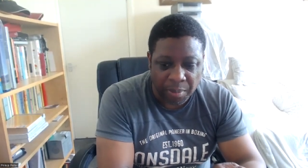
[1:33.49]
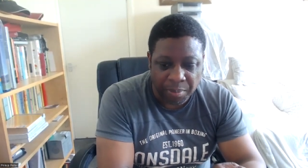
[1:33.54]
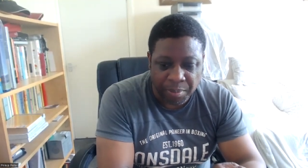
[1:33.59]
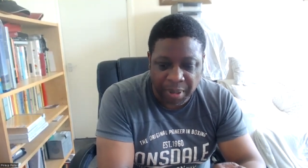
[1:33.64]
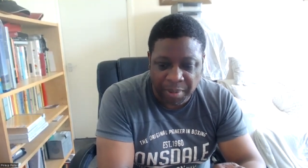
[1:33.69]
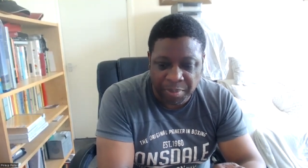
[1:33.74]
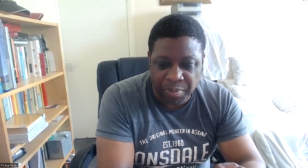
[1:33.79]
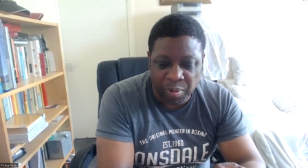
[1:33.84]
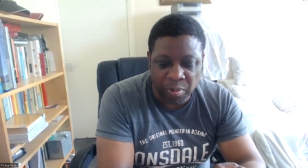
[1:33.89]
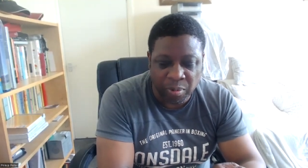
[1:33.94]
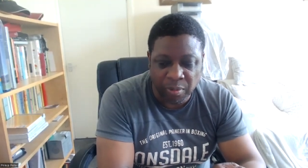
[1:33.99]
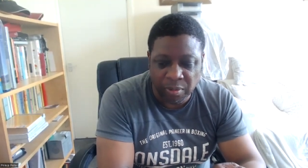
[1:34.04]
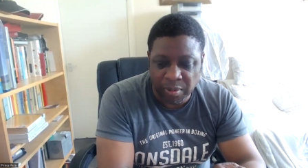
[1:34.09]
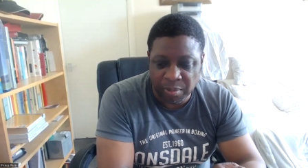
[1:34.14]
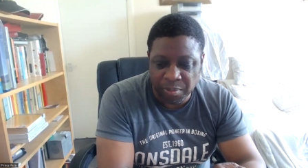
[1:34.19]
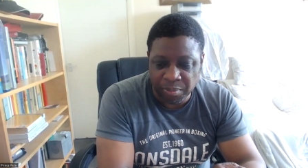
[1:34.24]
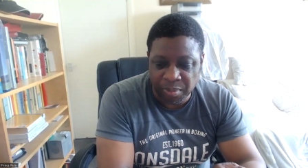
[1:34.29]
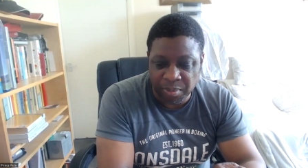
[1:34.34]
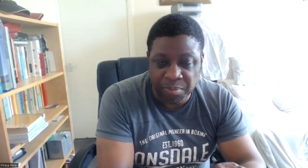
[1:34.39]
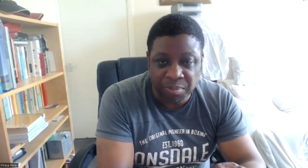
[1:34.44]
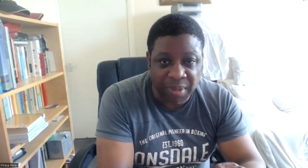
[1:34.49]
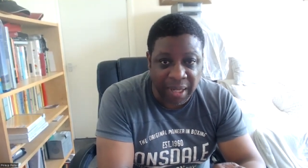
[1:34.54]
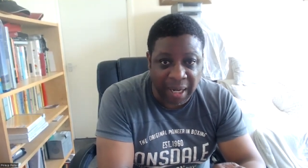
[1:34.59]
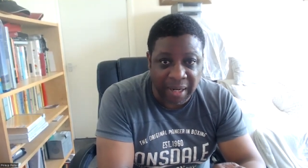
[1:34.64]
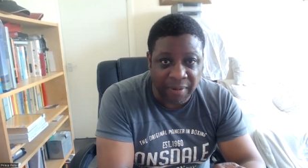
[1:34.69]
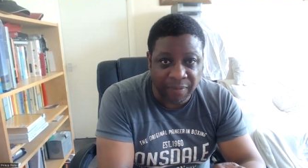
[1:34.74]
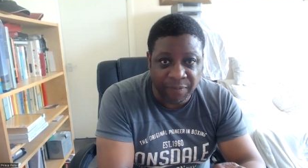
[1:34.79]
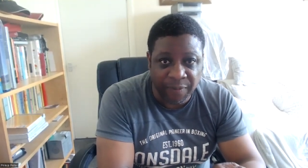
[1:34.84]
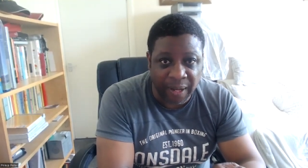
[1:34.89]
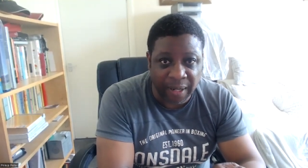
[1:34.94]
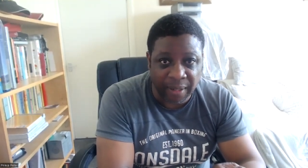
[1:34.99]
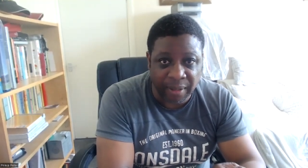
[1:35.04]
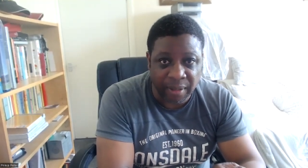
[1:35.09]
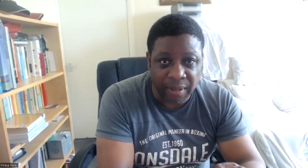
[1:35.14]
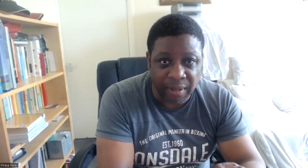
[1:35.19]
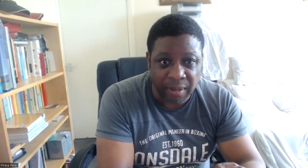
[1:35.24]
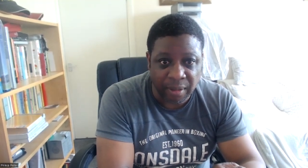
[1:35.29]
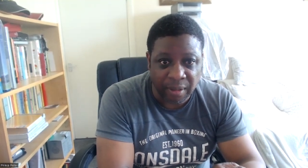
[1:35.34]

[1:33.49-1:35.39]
people take the fun.